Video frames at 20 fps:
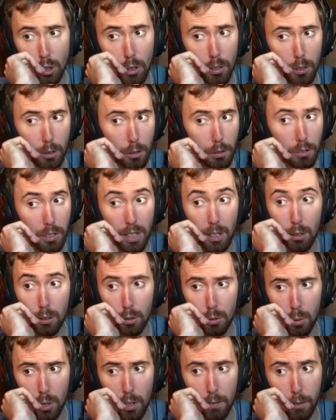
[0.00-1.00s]
shoulders, tier
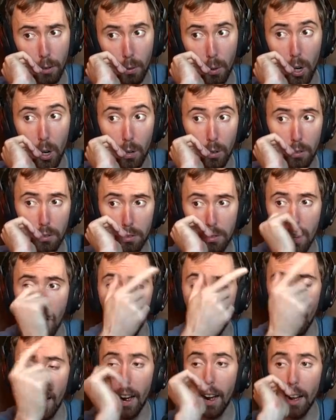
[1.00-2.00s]
3 for rogues.
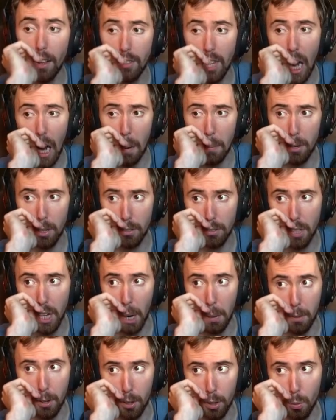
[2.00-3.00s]
Tabard is
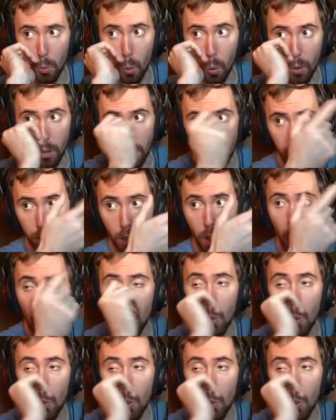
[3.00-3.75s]
Tabard of the Wardens.